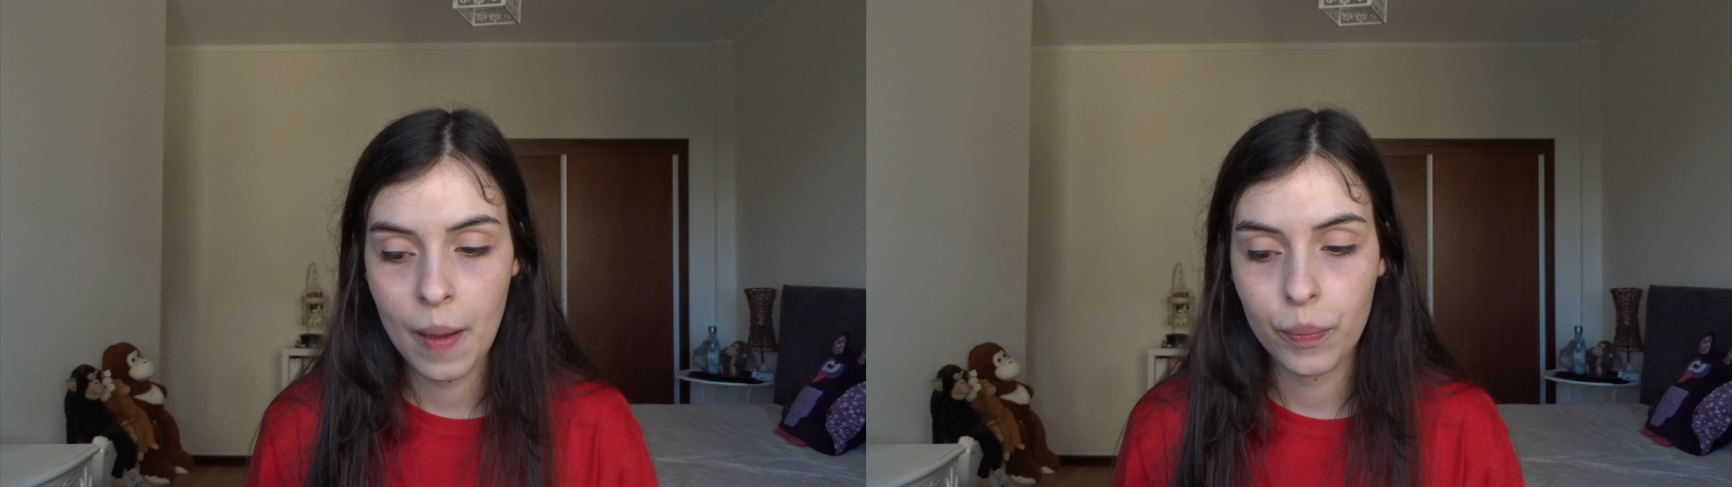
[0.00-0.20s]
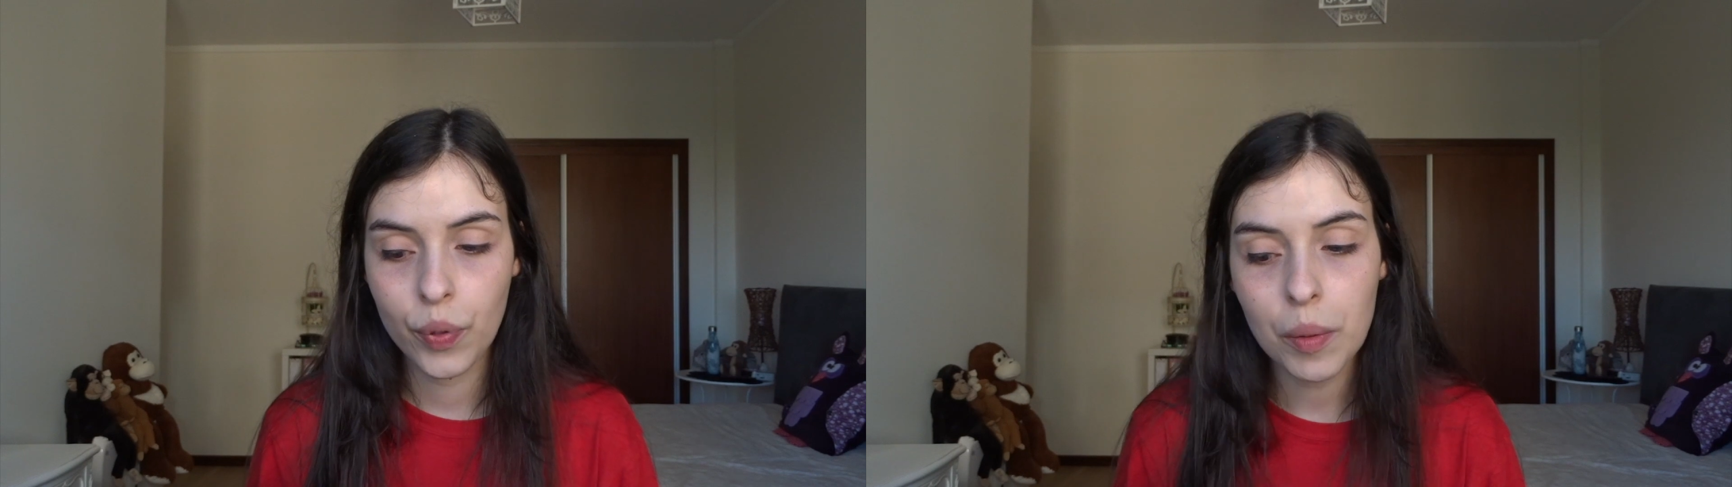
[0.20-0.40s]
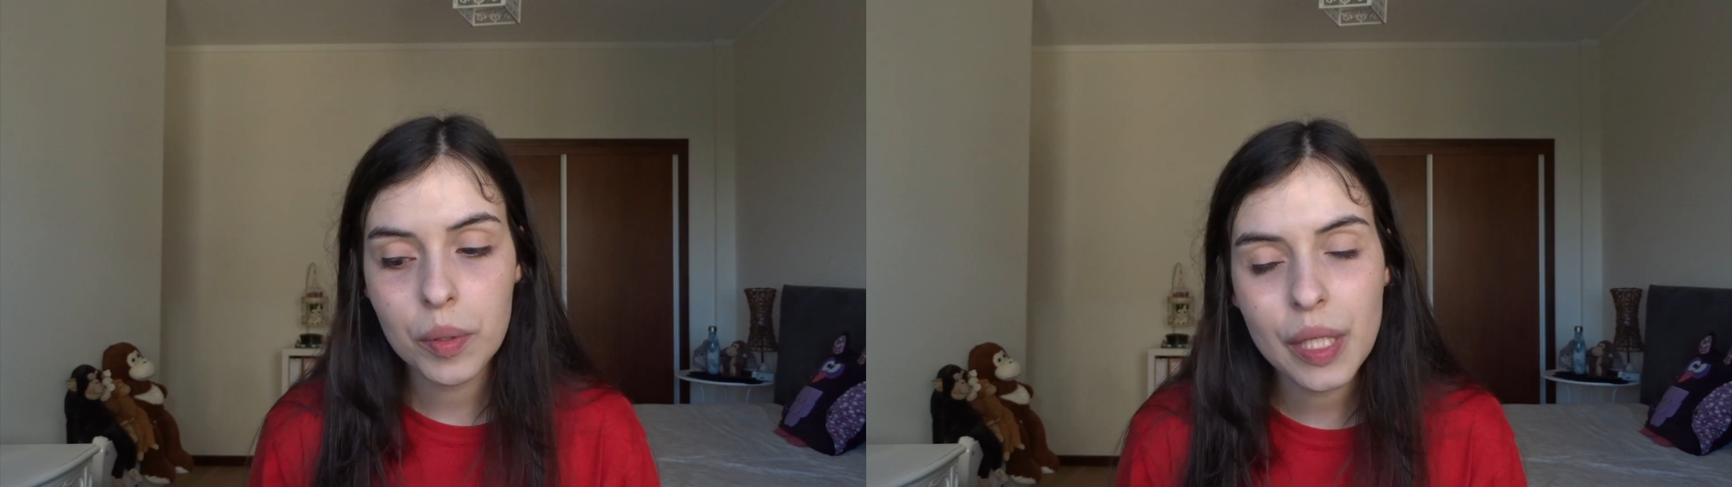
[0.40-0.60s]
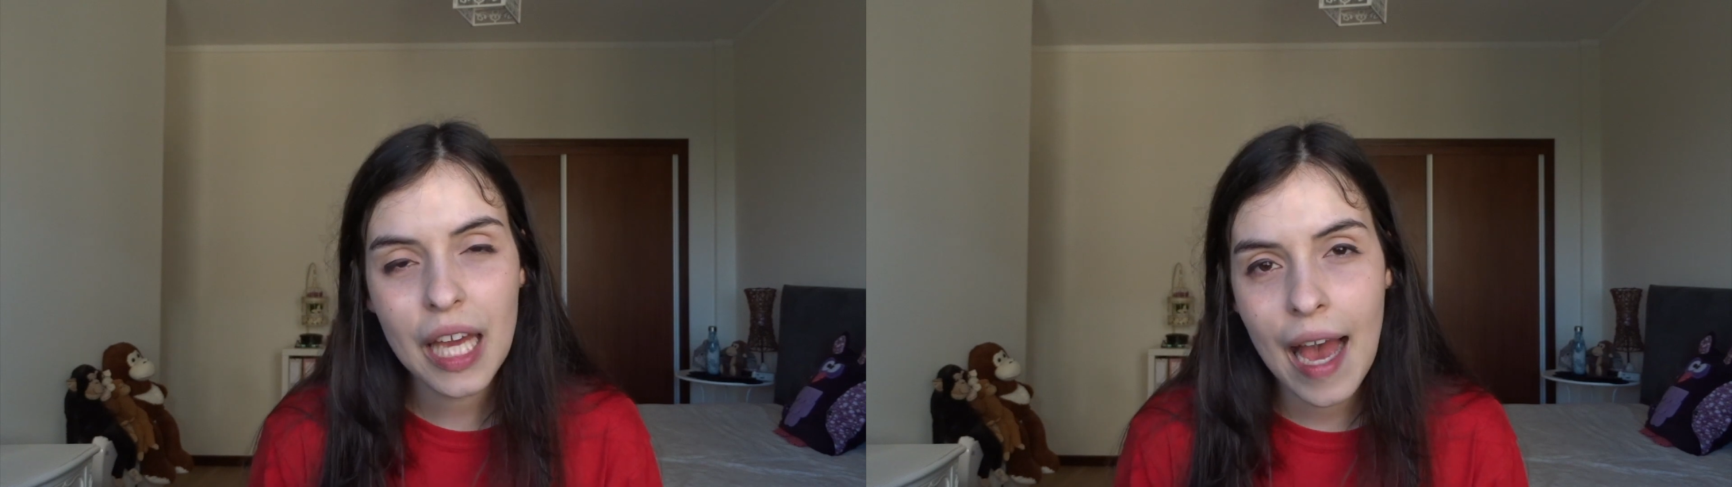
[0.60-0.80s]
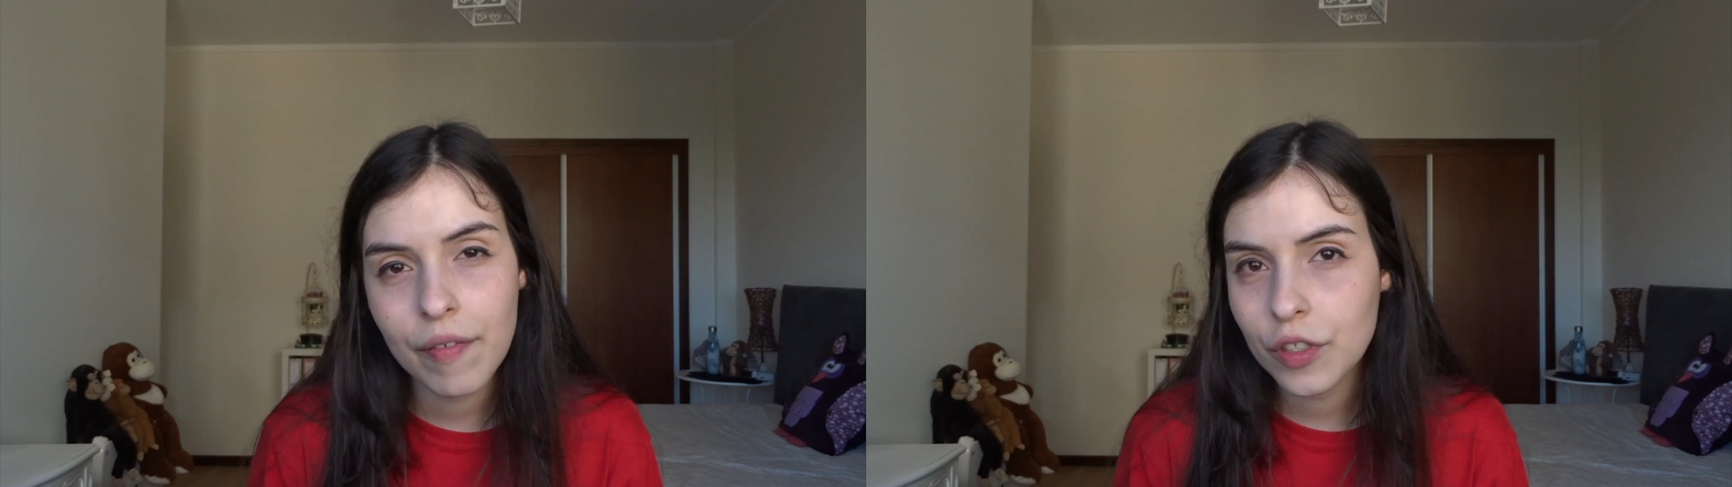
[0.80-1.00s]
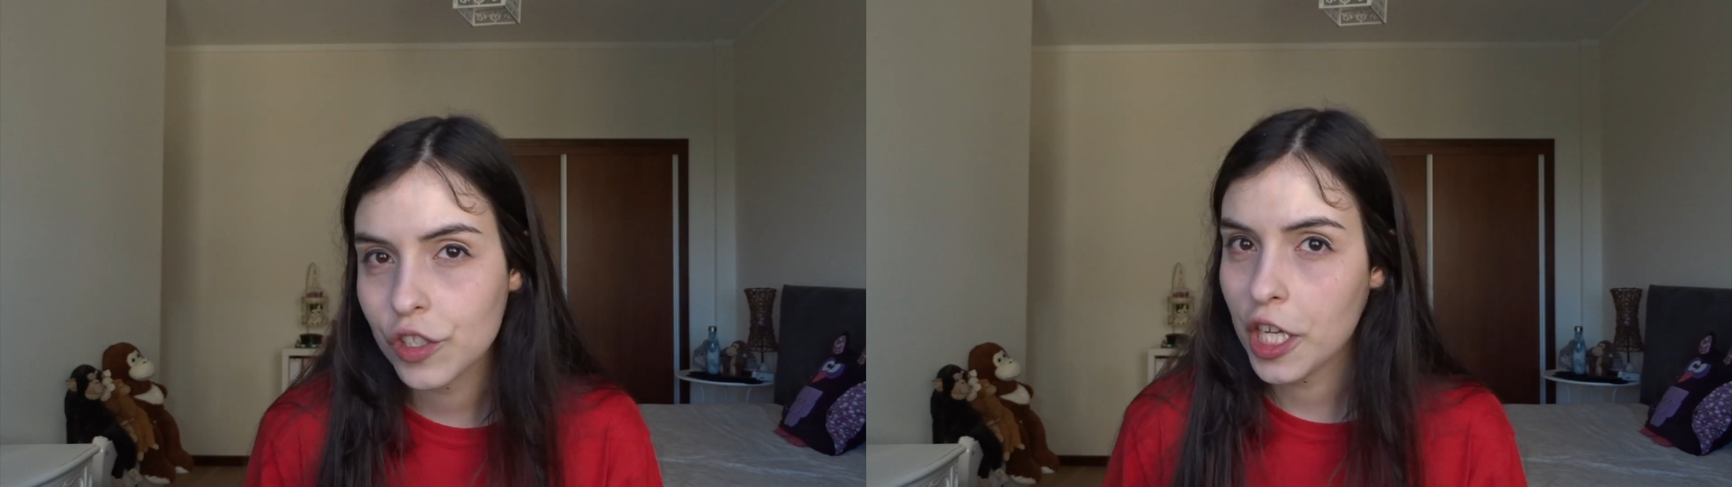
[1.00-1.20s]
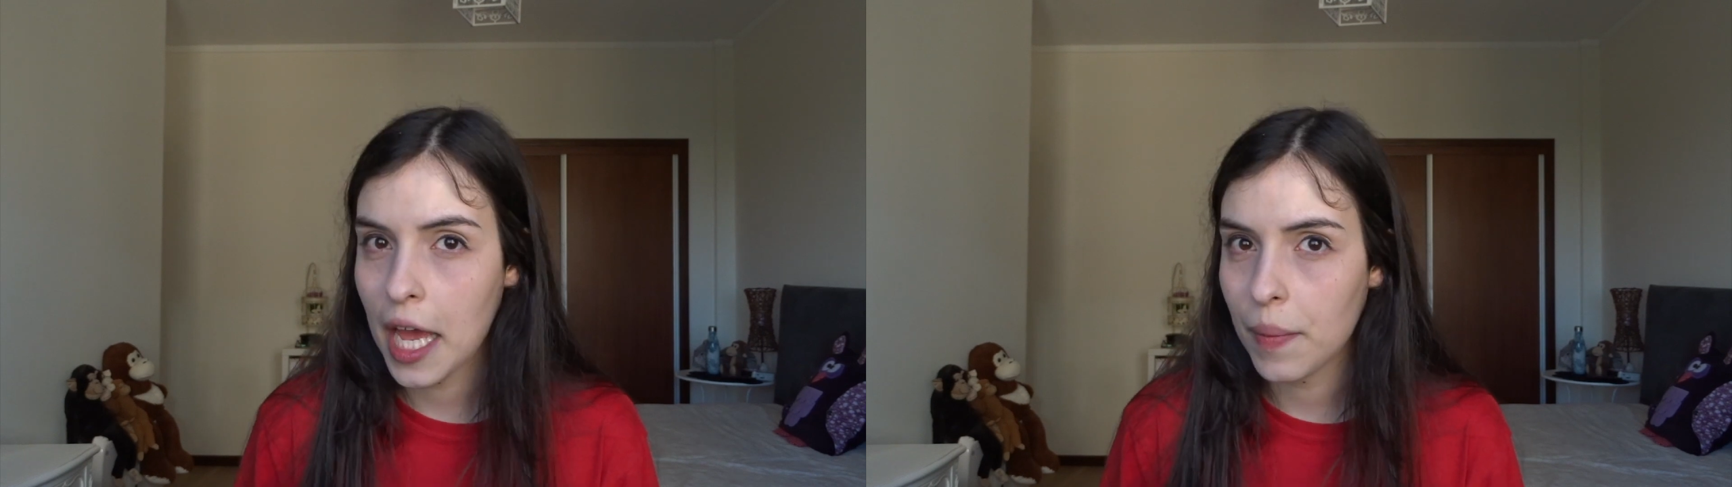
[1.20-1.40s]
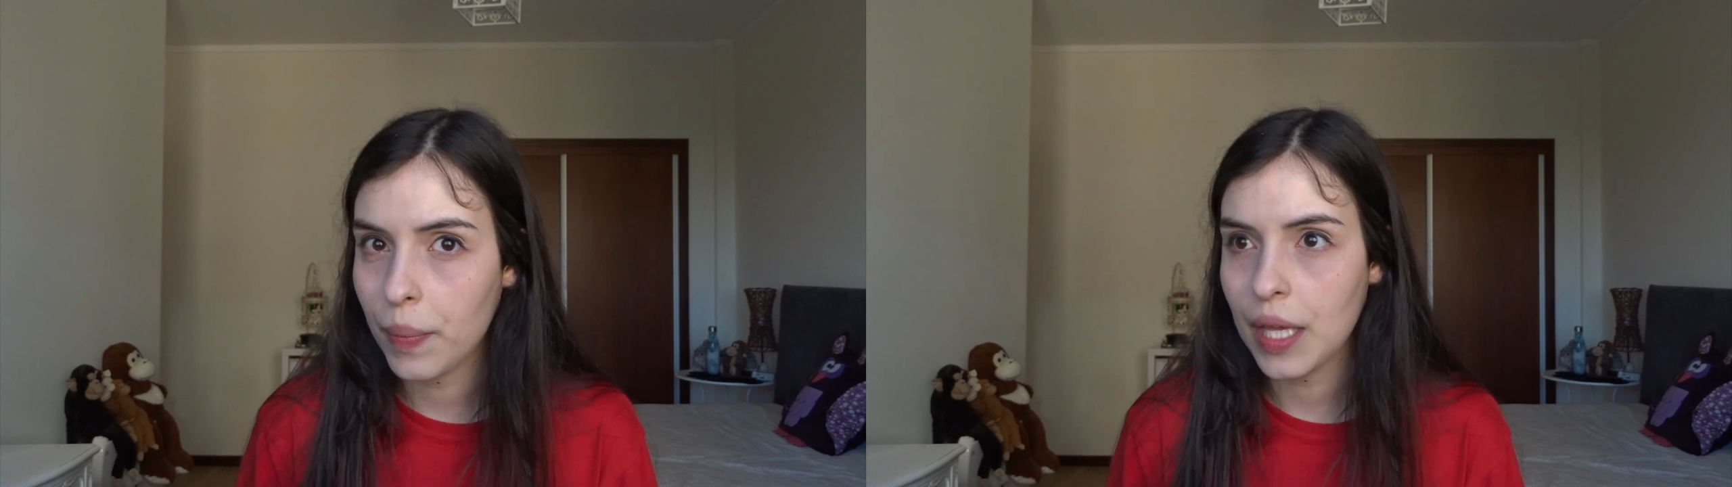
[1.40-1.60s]
probably after she
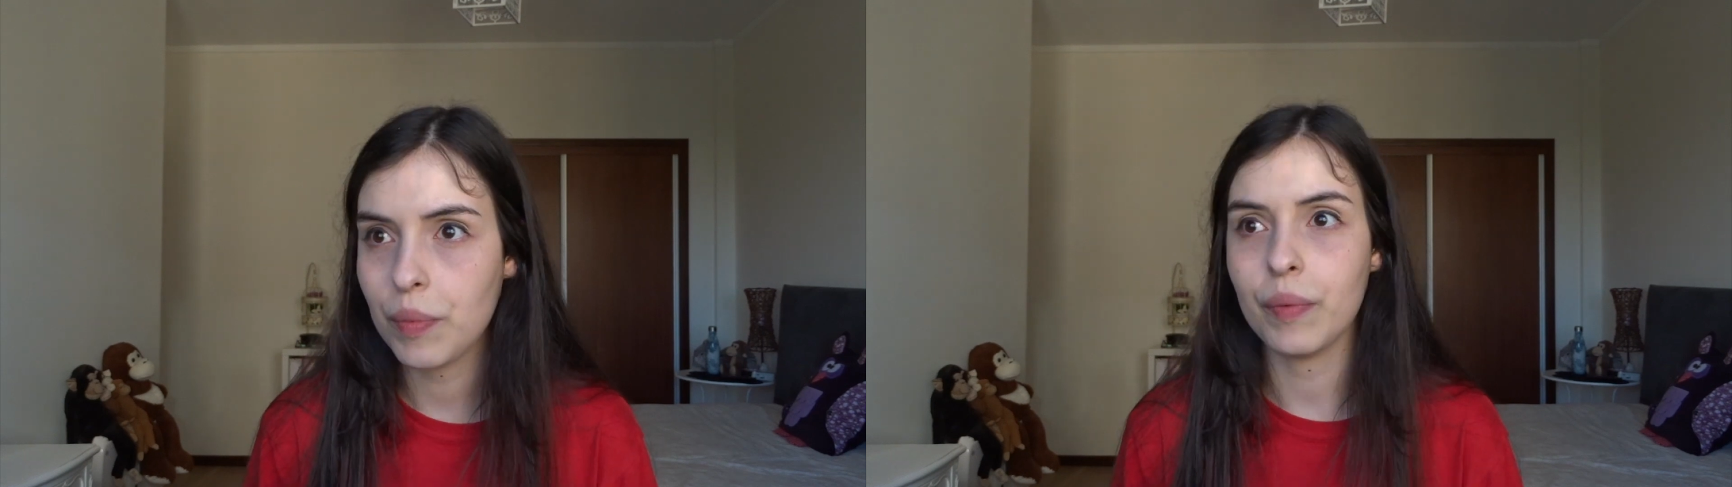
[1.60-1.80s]
had a baby,